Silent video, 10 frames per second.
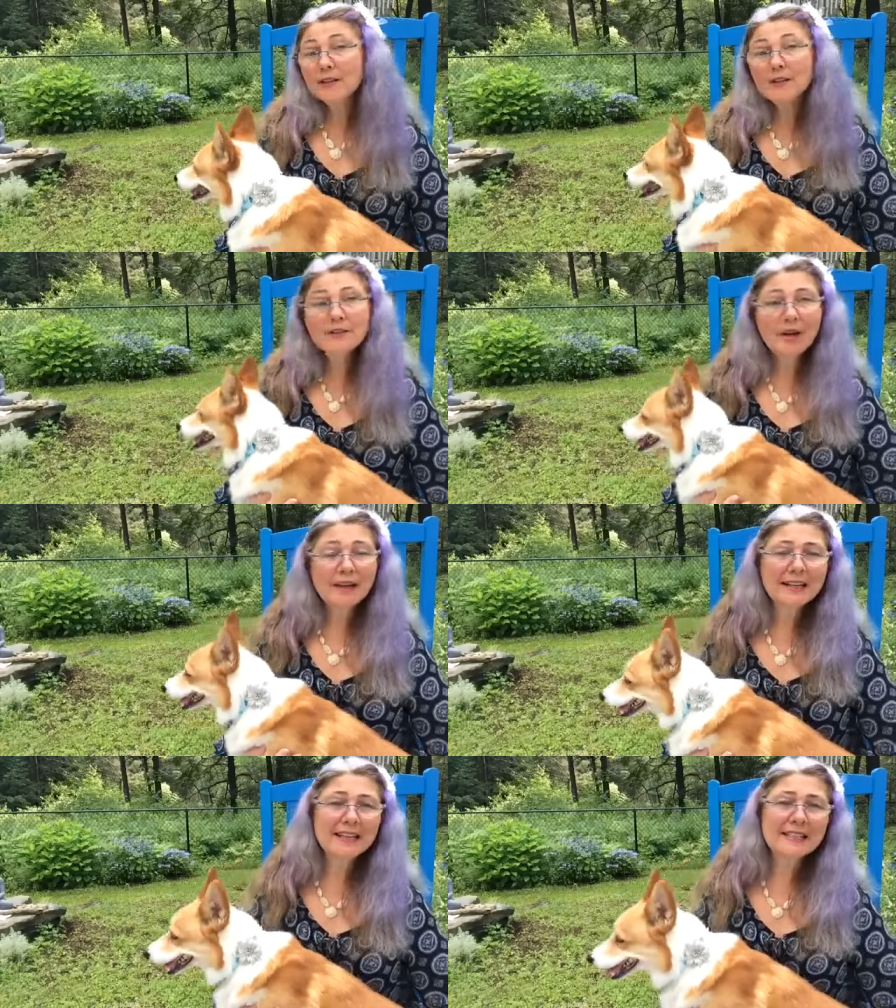the
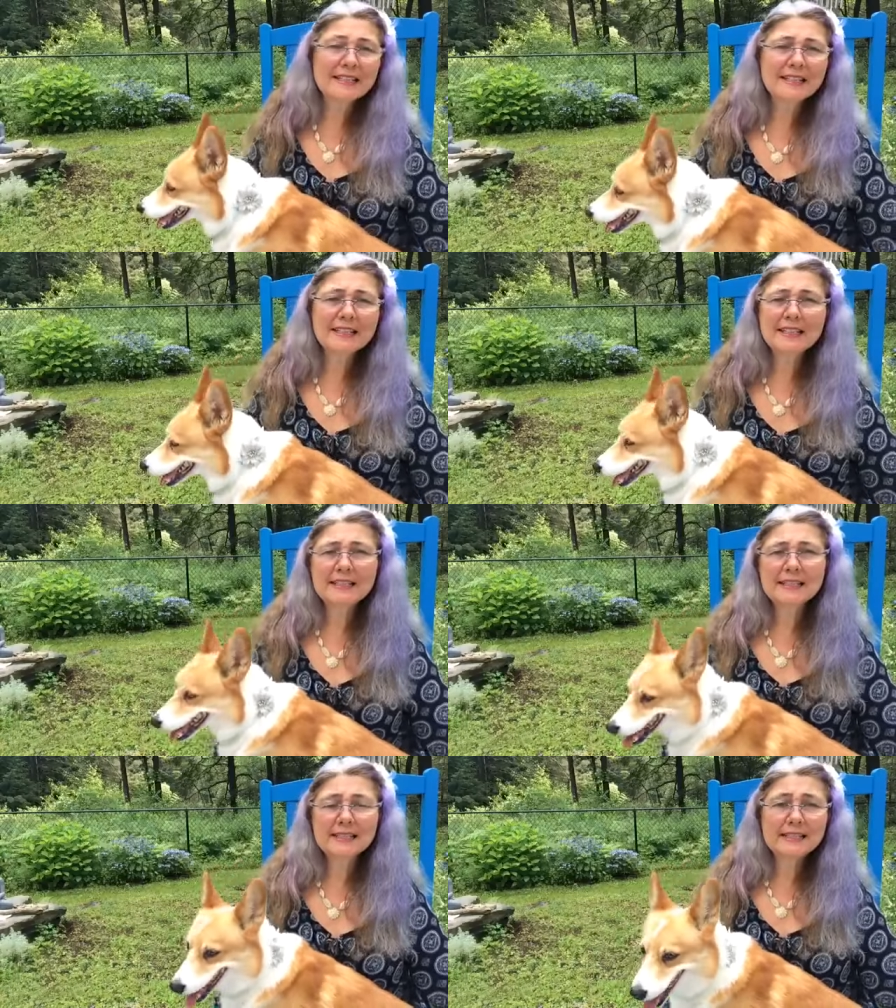dog can't see that
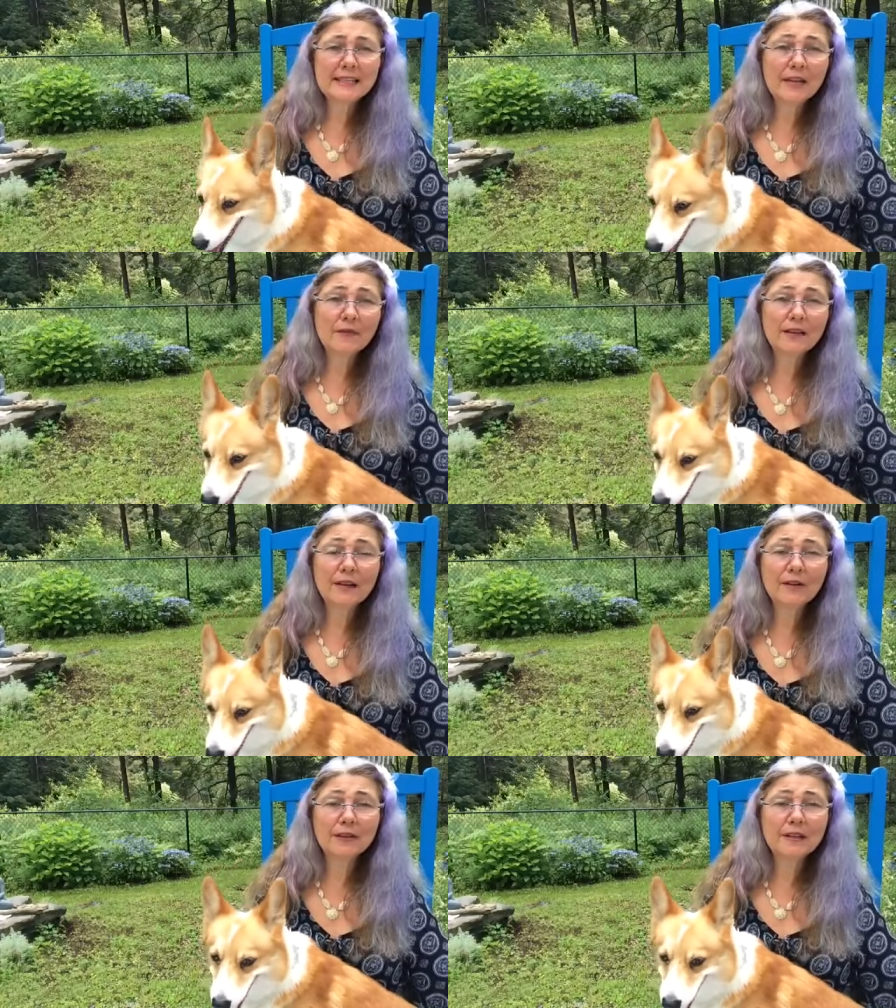he's in a safe and
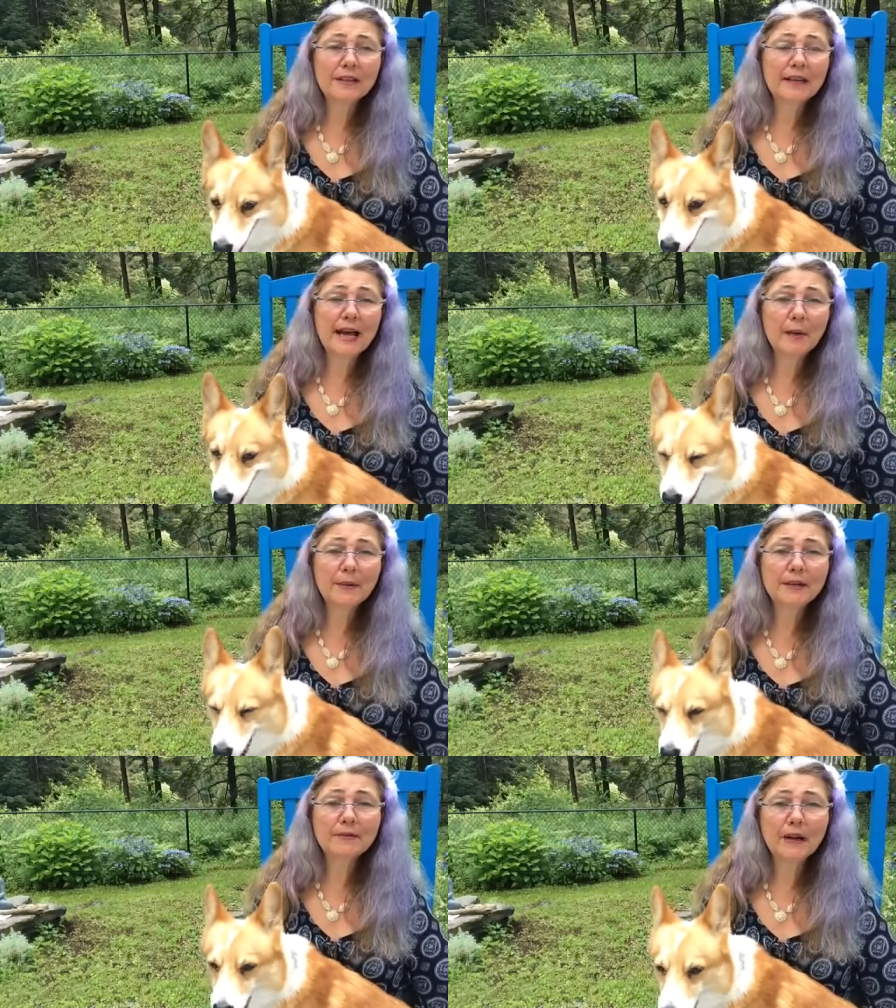healthy and
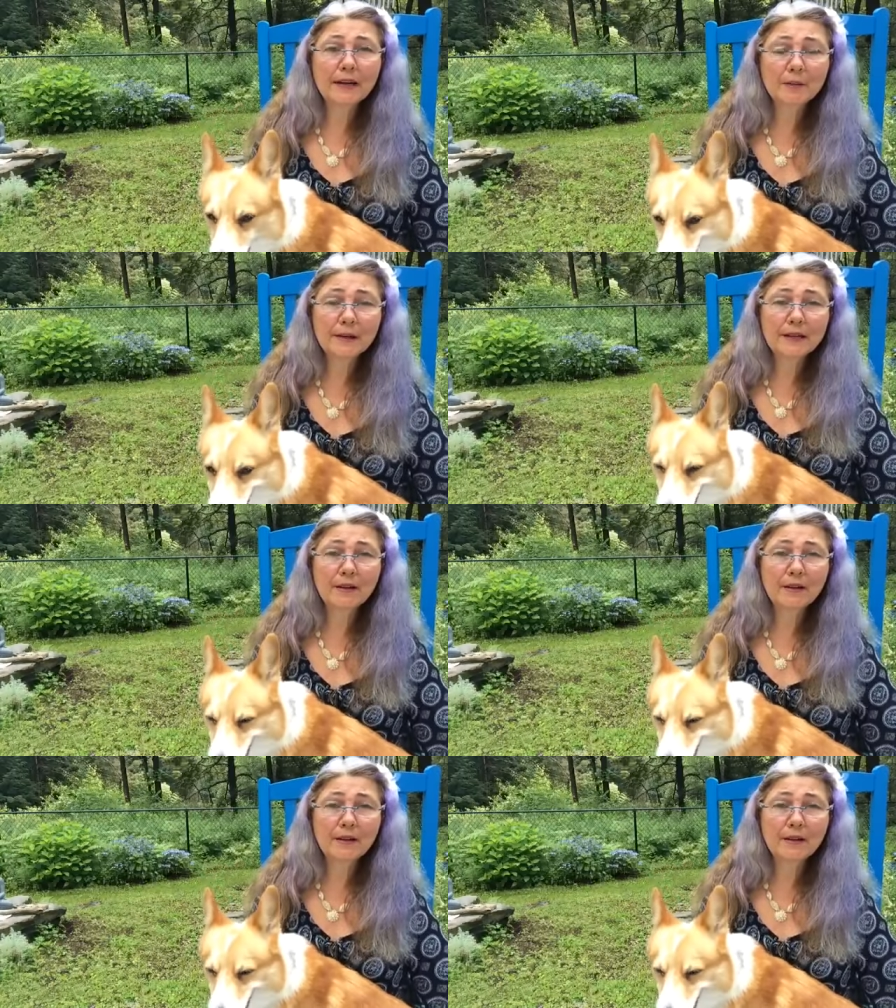happy environment.